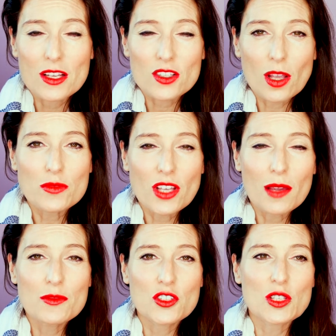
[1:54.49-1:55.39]

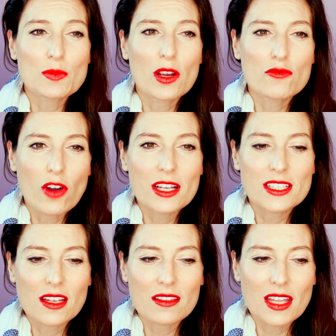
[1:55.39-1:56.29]
Sometimes just by
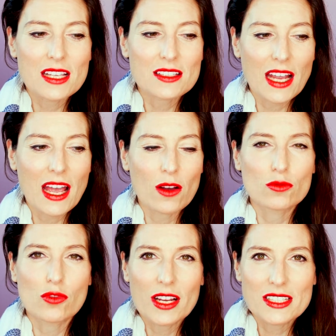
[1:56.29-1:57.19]
writing things
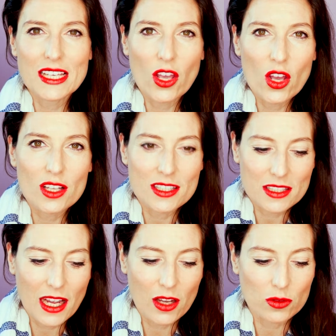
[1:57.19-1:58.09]
down, writing hurts
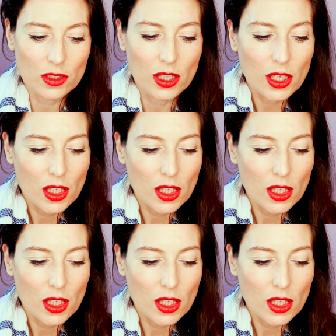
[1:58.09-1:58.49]
down,